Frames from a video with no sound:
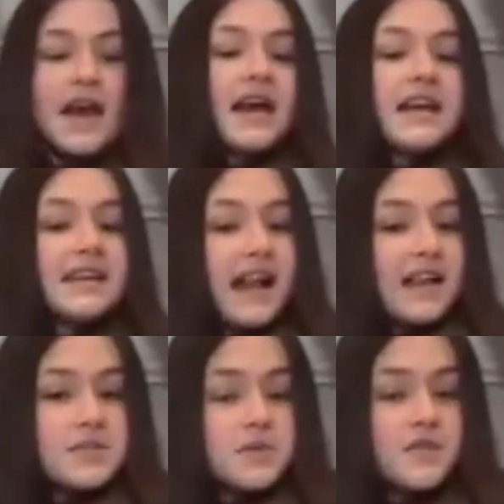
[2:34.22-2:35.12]
Now
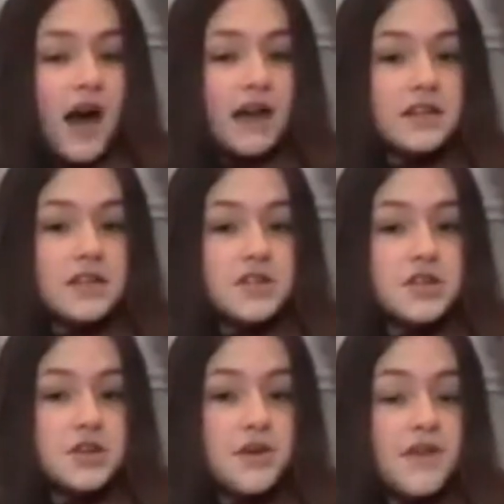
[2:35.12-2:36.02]
let's move on
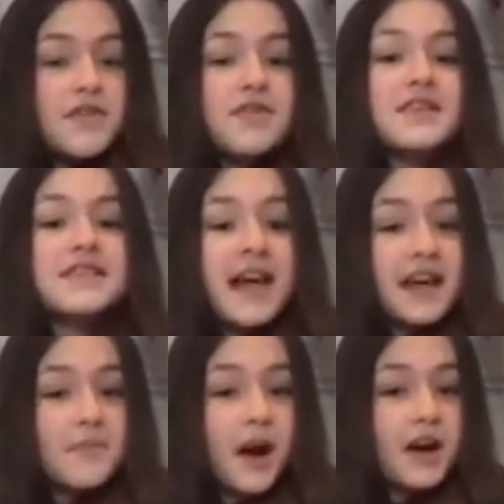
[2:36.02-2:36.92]
to the
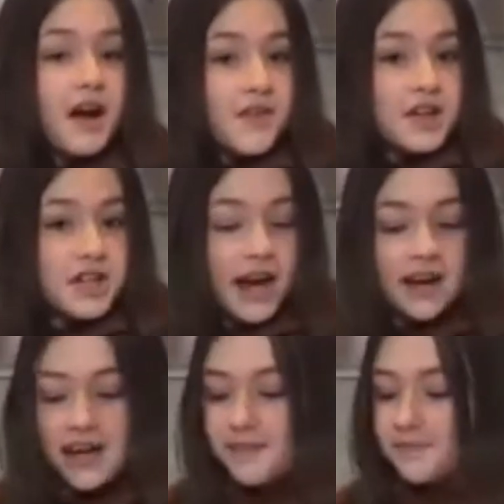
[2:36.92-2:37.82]
second part of our
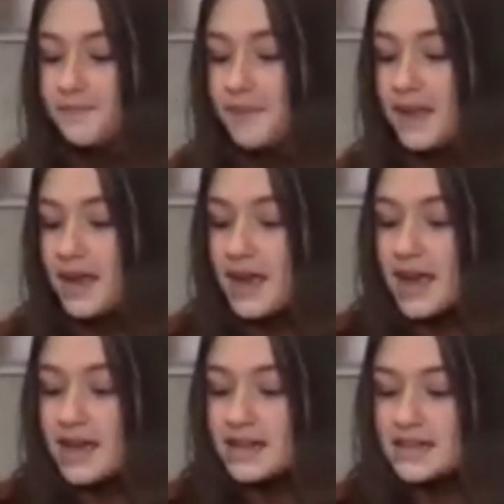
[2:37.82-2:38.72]
cherry,
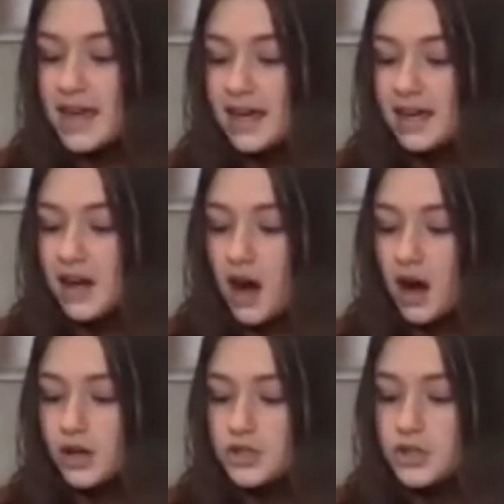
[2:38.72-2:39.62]
taking
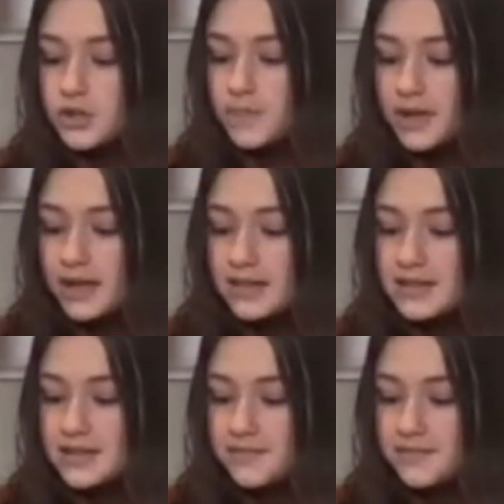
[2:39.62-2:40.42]
our 2 beads